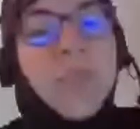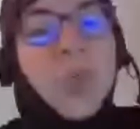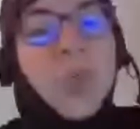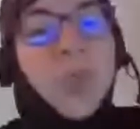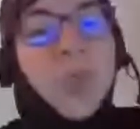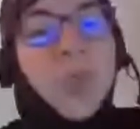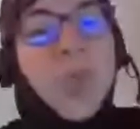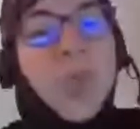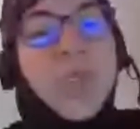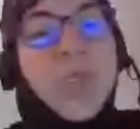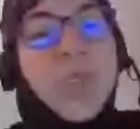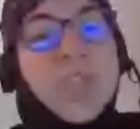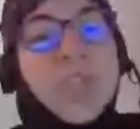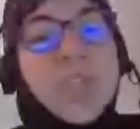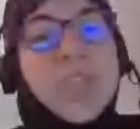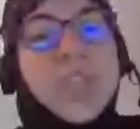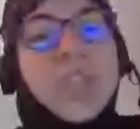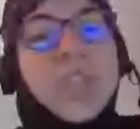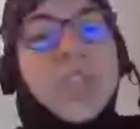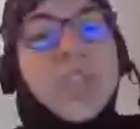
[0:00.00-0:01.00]
we will
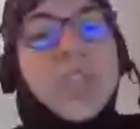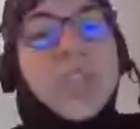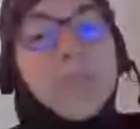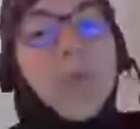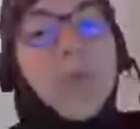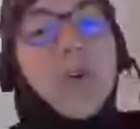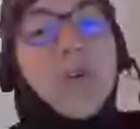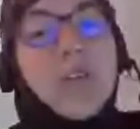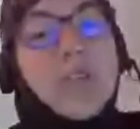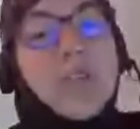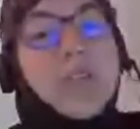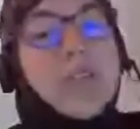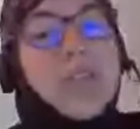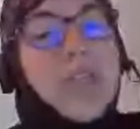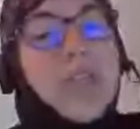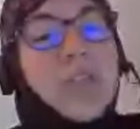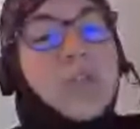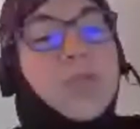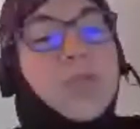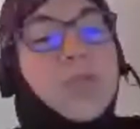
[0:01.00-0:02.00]
see it more in
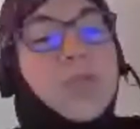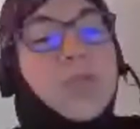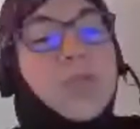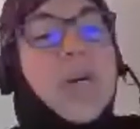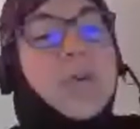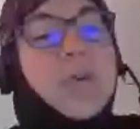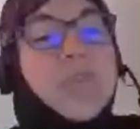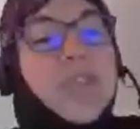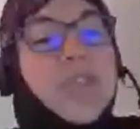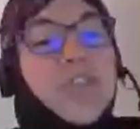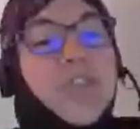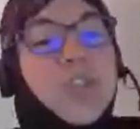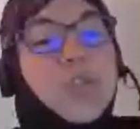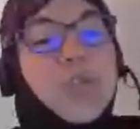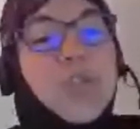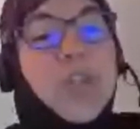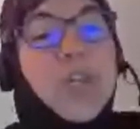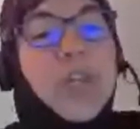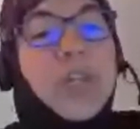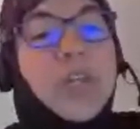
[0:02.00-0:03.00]
detail during our session
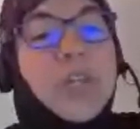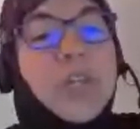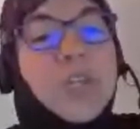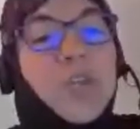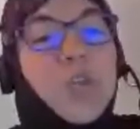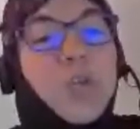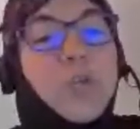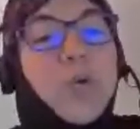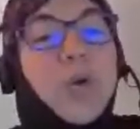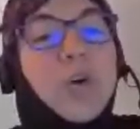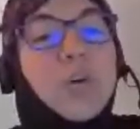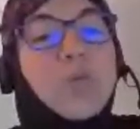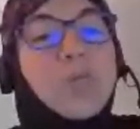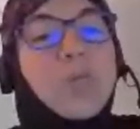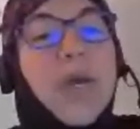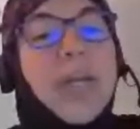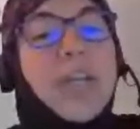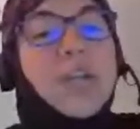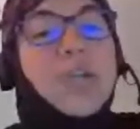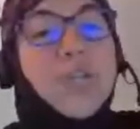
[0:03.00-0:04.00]
today. It supports
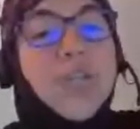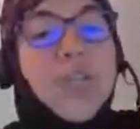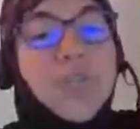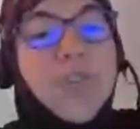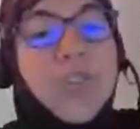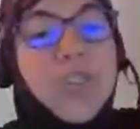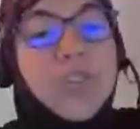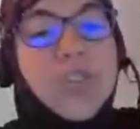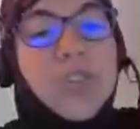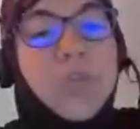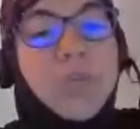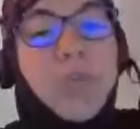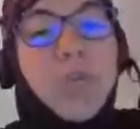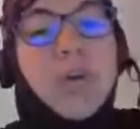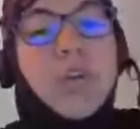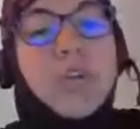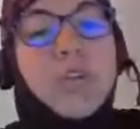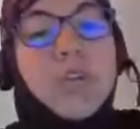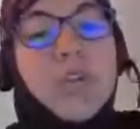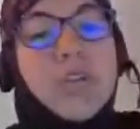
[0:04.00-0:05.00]
microservices
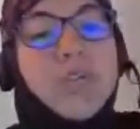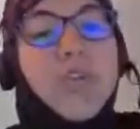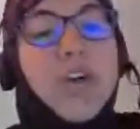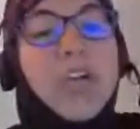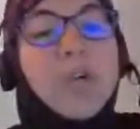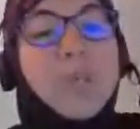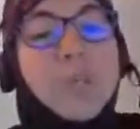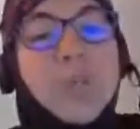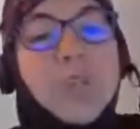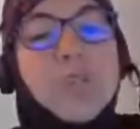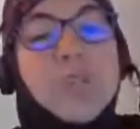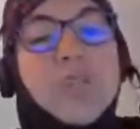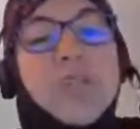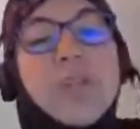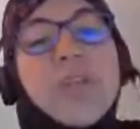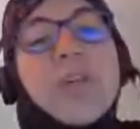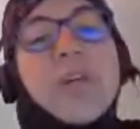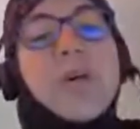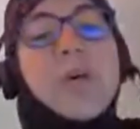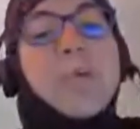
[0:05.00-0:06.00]
developed
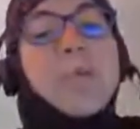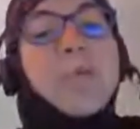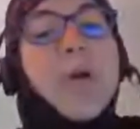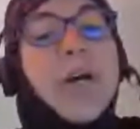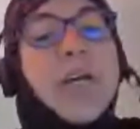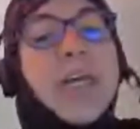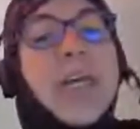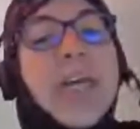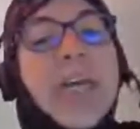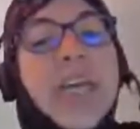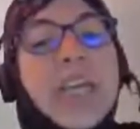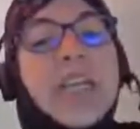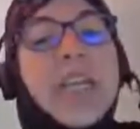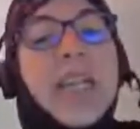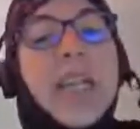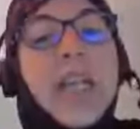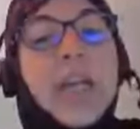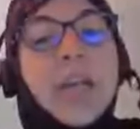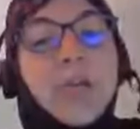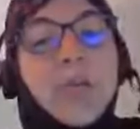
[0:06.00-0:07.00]
by any
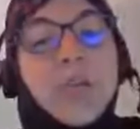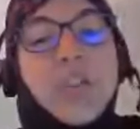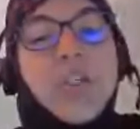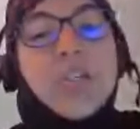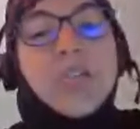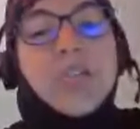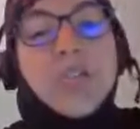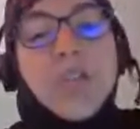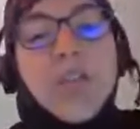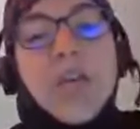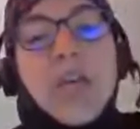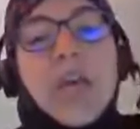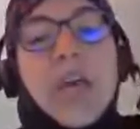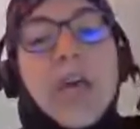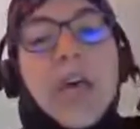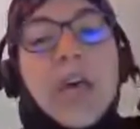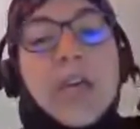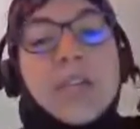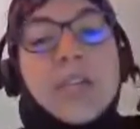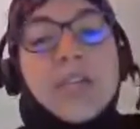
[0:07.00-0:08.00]
languages,
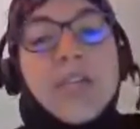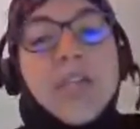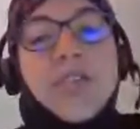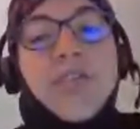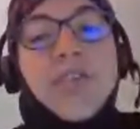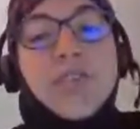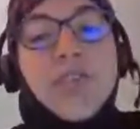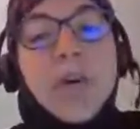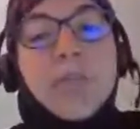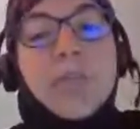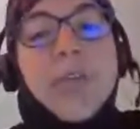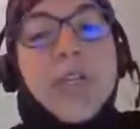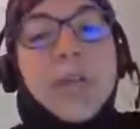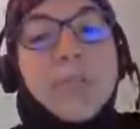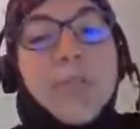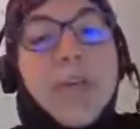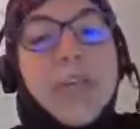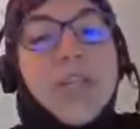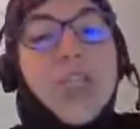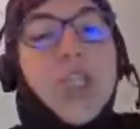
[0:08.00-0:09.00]
and Service Fabric
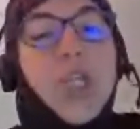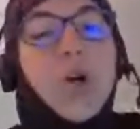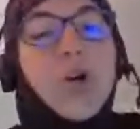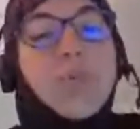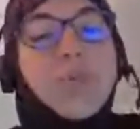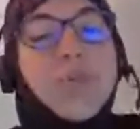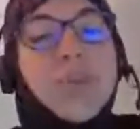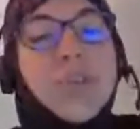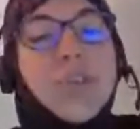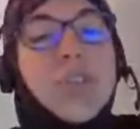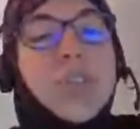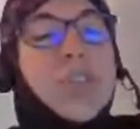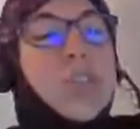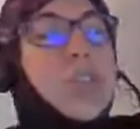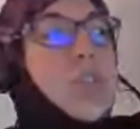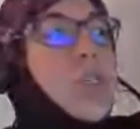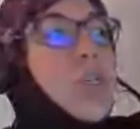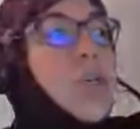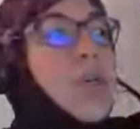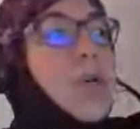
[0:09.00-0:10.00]
Mesh offers
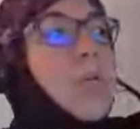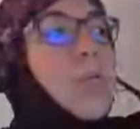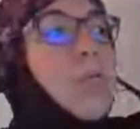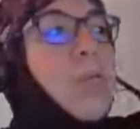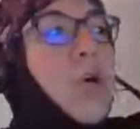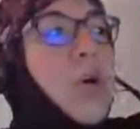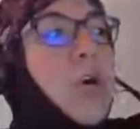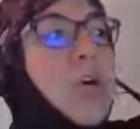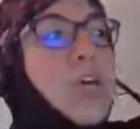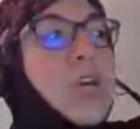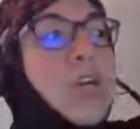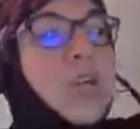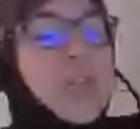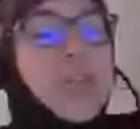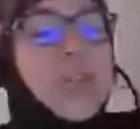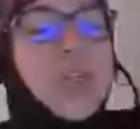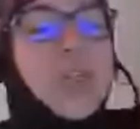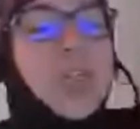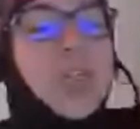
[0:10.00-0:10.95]
more